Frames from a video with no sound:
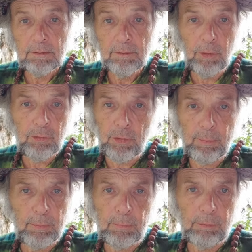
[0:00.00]
No
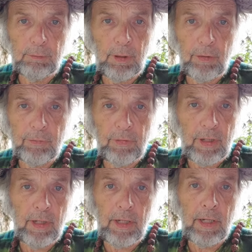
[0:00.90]
jeepable roads
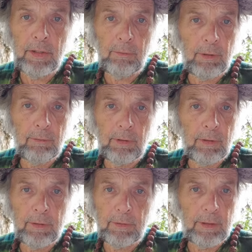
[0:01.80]
anywhere
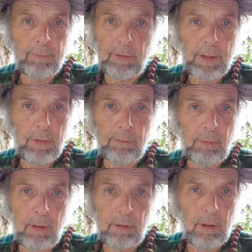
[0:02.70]
around here. Never has
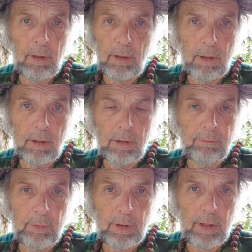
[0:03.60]
been.
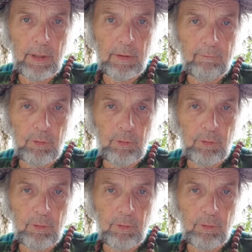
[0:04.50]
Forget it.